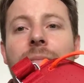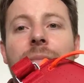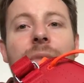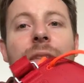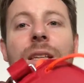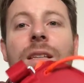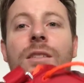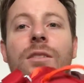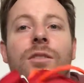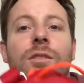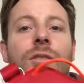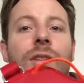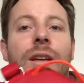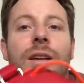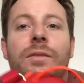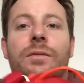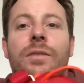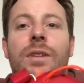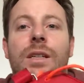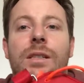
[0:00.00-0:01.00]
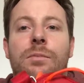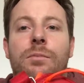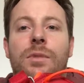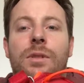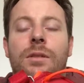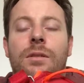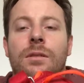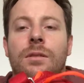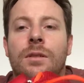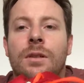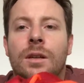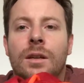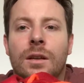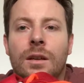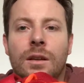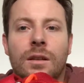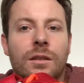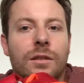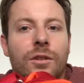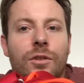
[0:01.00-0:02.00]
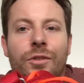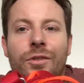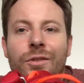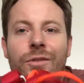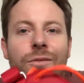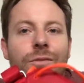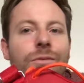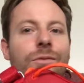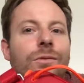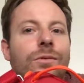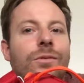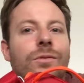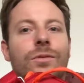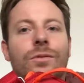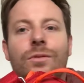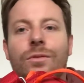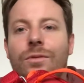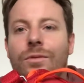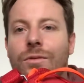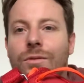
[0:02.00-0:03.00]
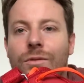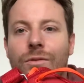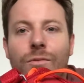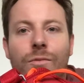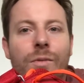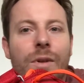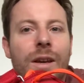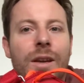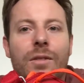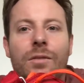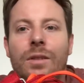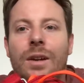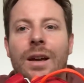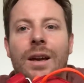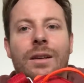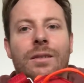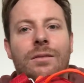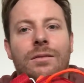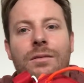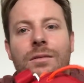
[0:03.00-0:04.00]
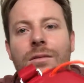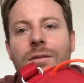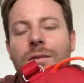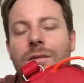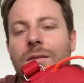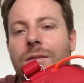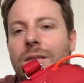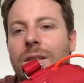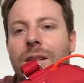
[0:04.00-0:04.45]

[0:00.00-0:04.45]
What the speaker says: these are a great investment. Don't wait around,